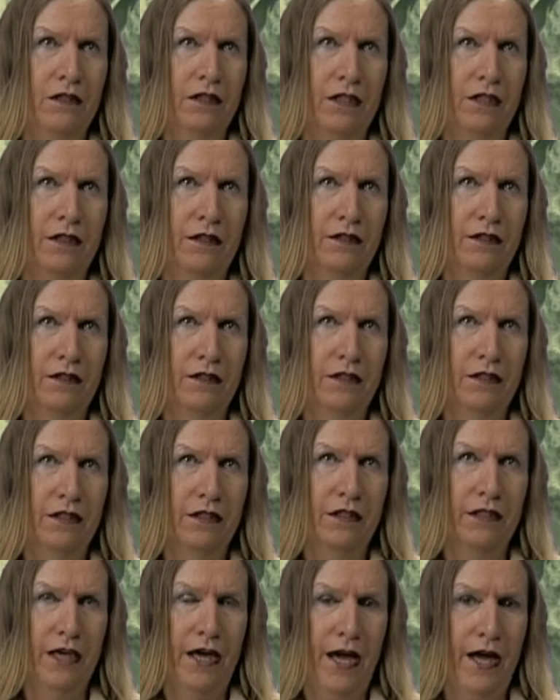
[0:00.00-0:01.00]
And
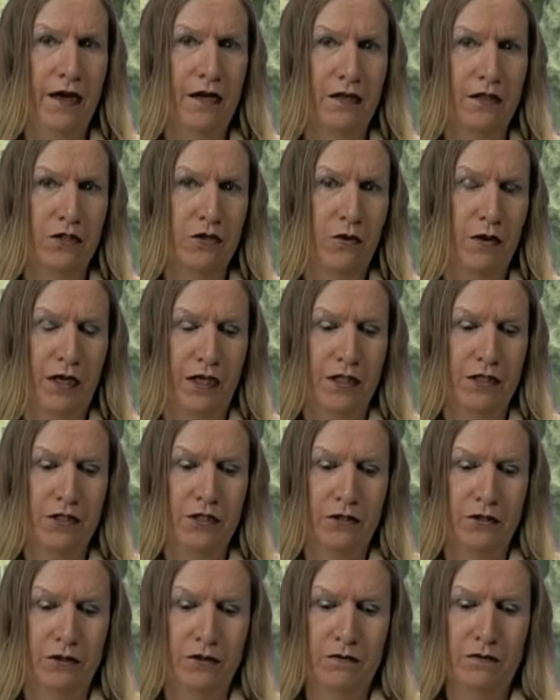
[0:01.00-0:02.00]
he had a
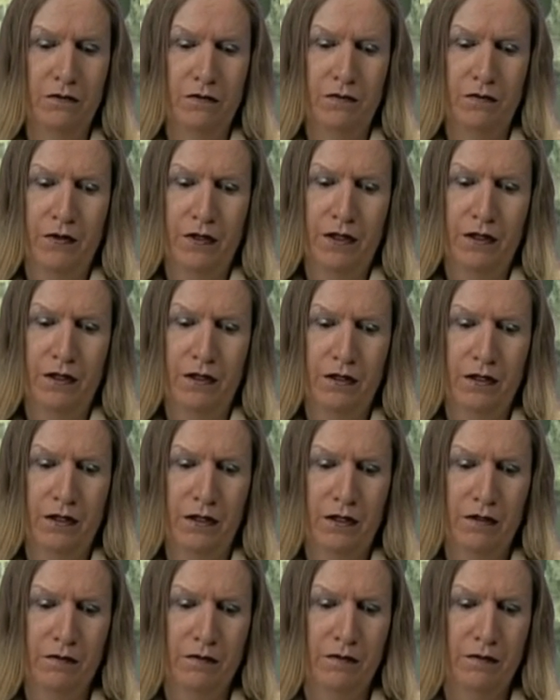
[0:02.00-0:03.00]
.22 that
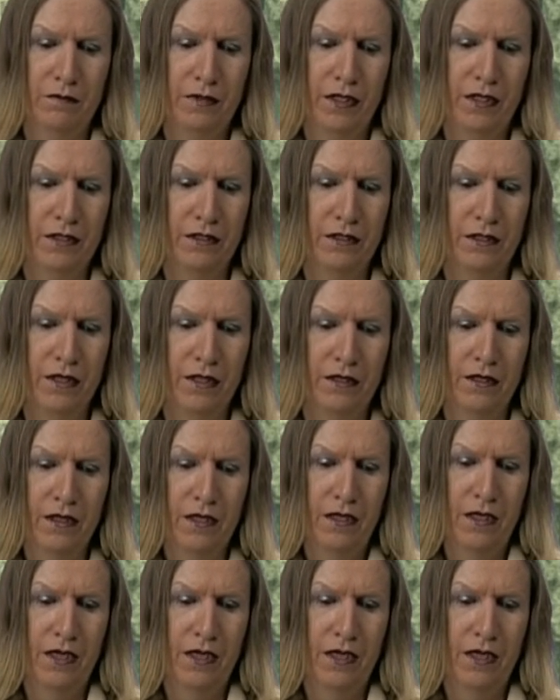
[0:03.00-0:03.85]
he admitted that.